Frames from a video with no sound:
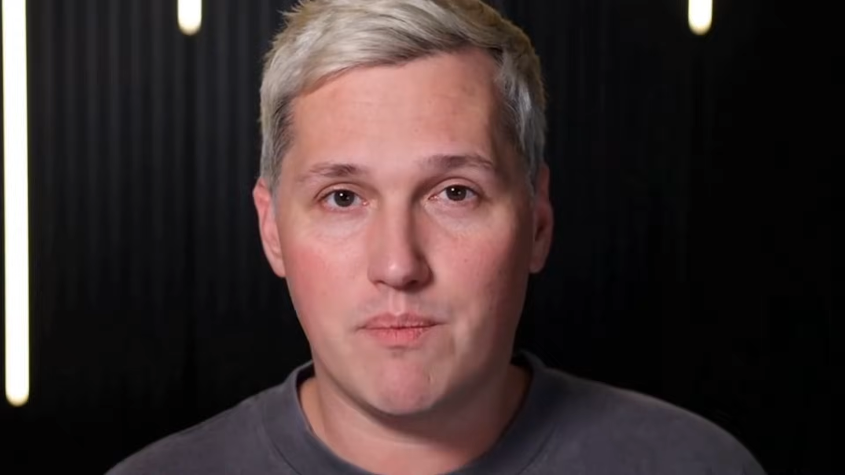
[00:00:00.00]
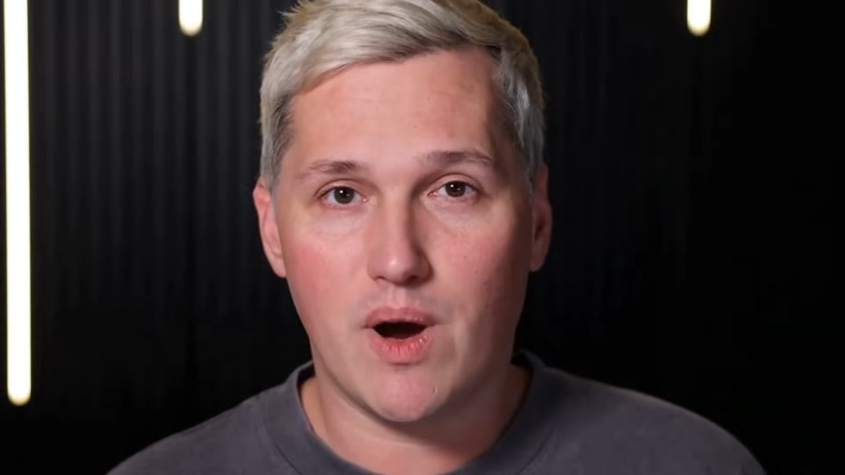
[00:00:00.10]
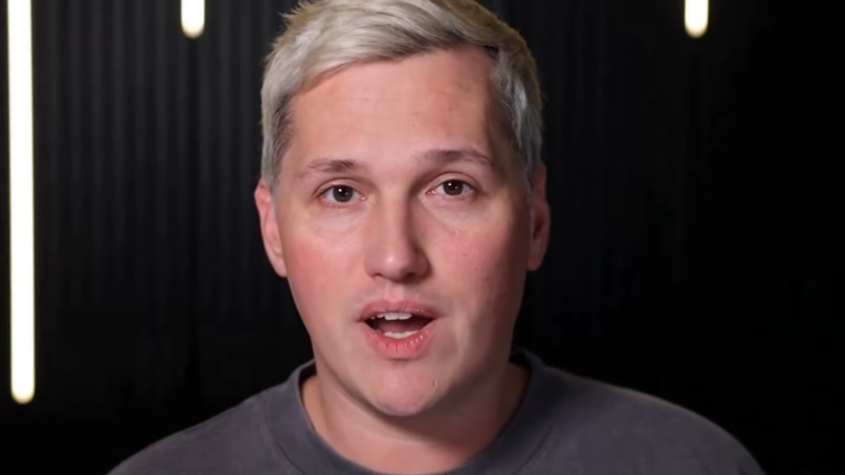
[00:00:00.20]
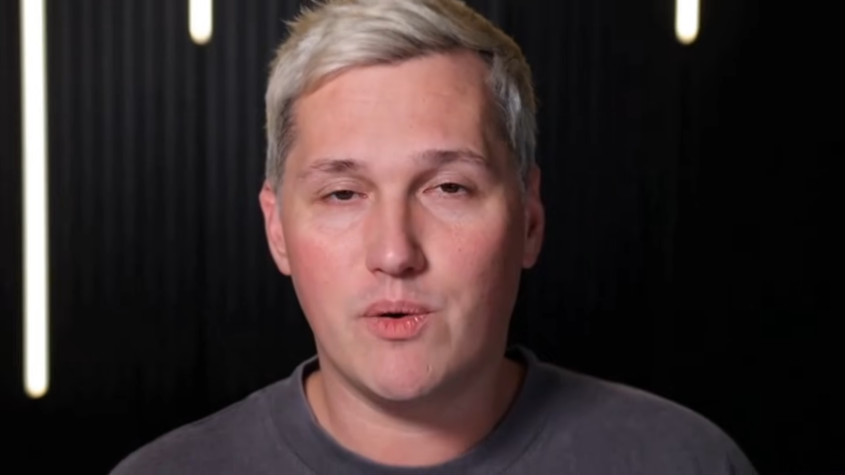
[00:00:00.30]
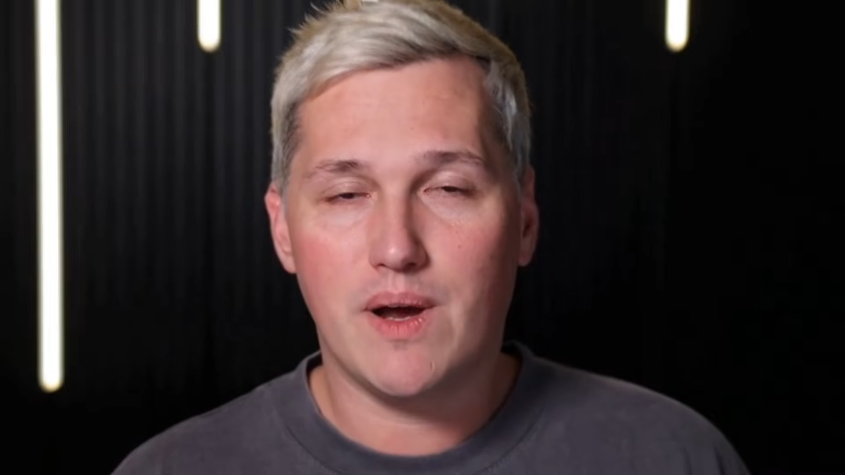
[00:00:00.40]

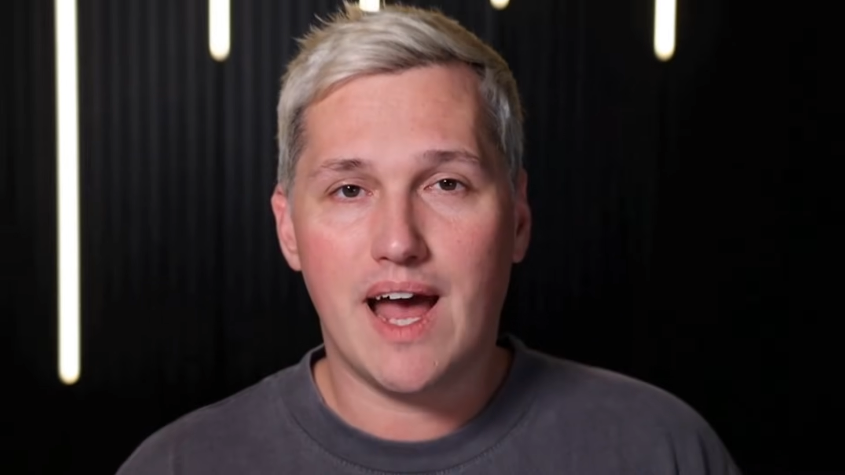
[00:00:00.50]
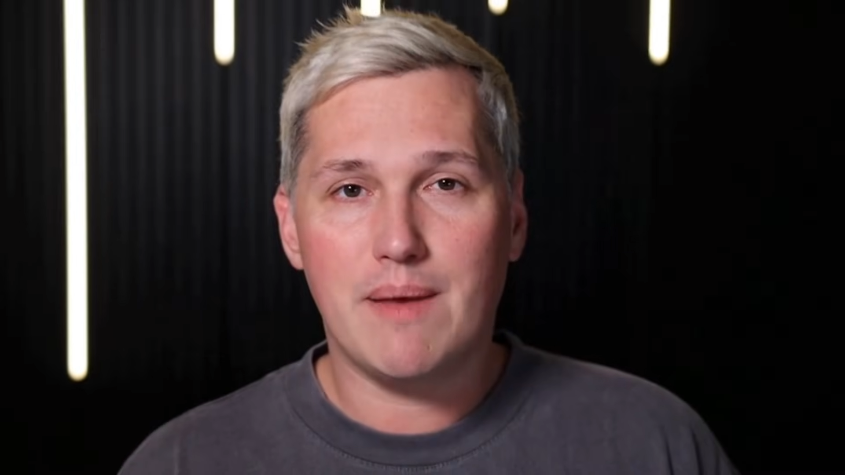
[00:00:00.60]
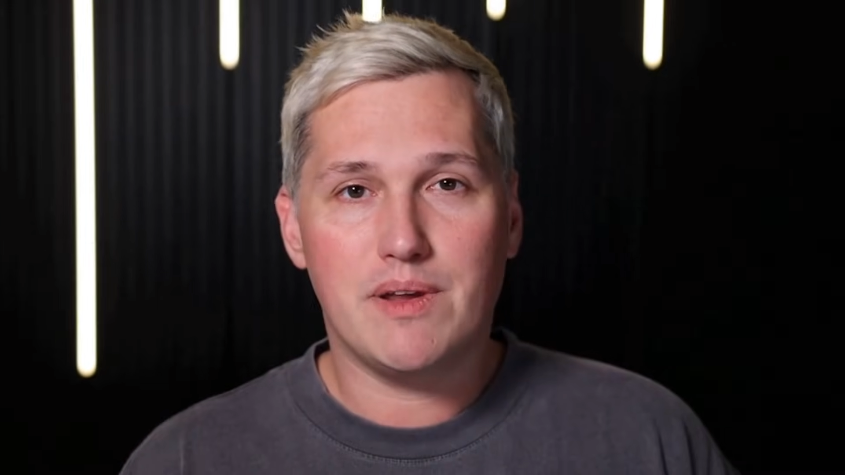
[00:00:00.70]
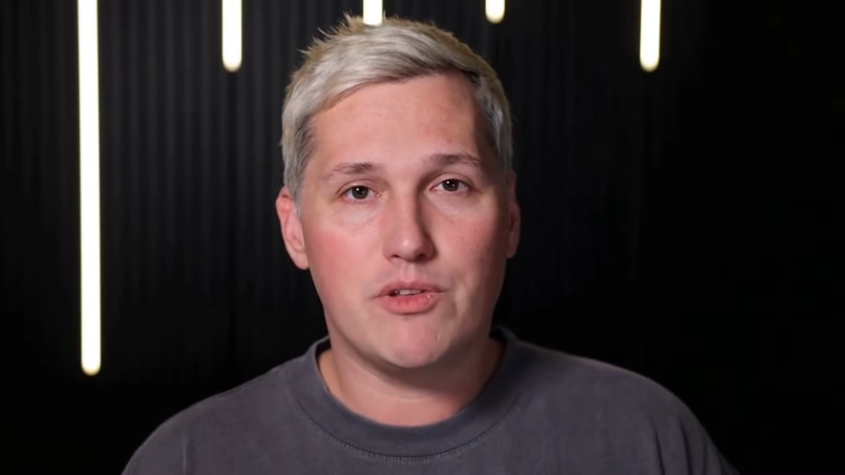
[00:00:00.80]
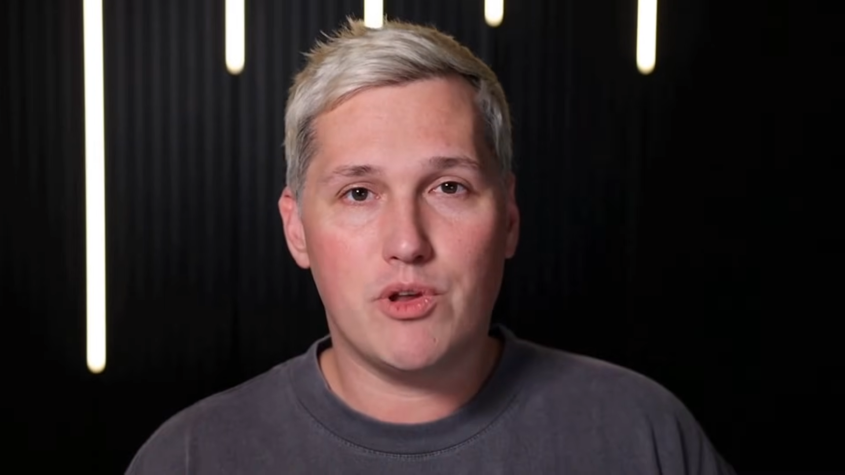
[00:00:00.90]
Watch what
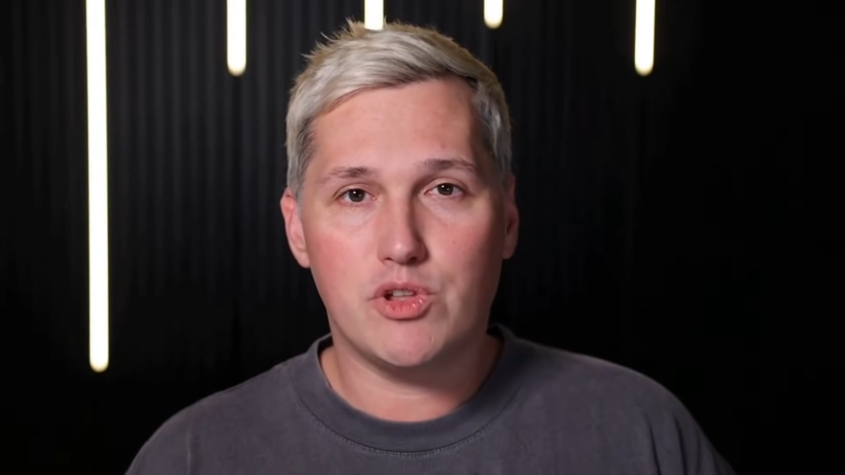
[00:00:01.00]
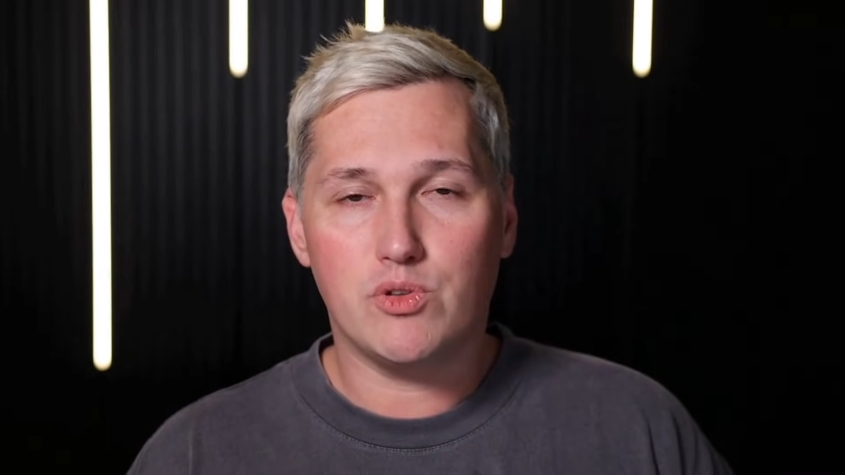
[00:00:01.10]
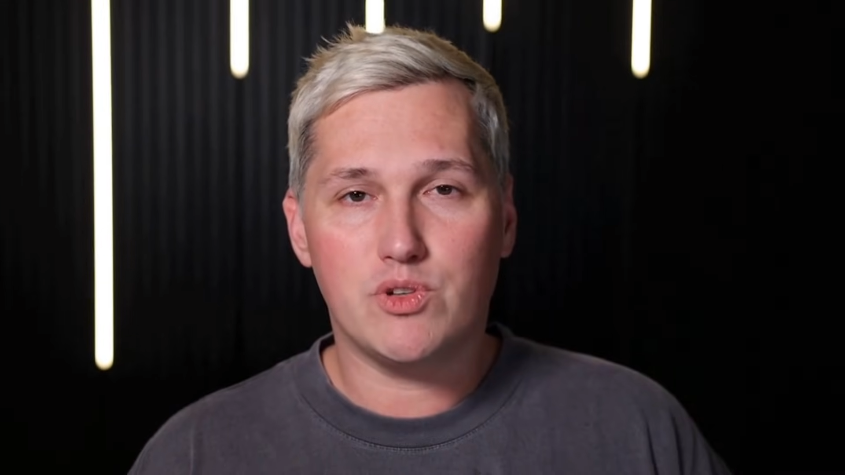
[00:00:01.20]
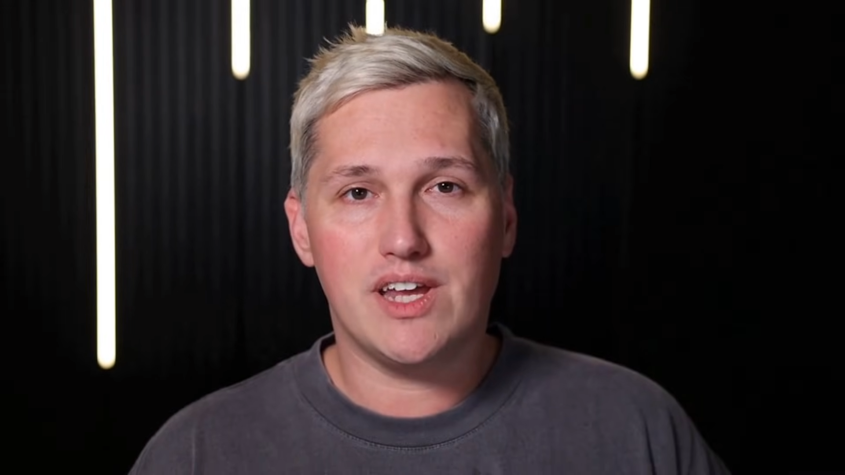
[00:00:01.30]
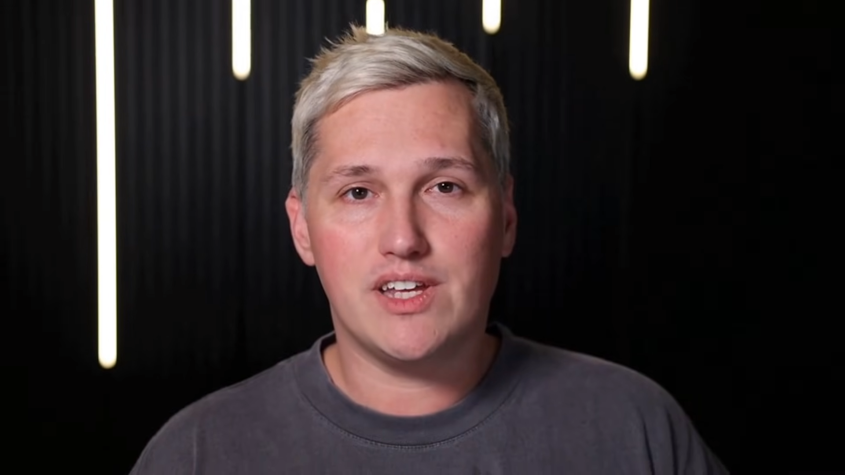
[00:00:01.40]
happens when you
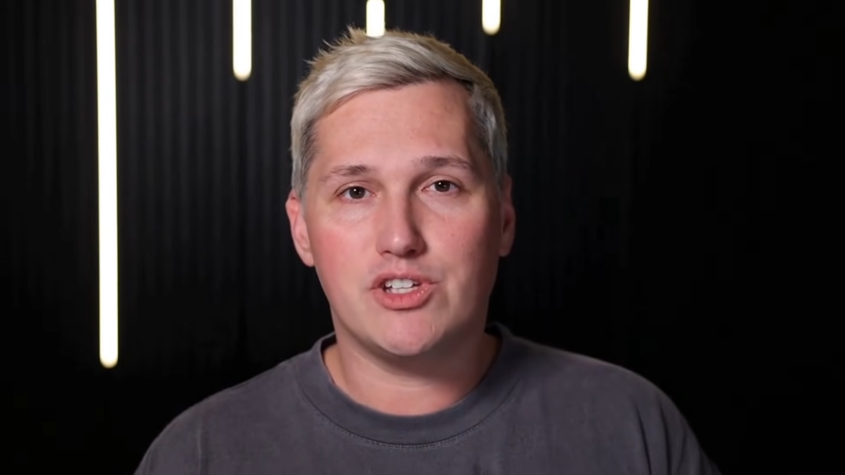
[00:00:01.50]
create a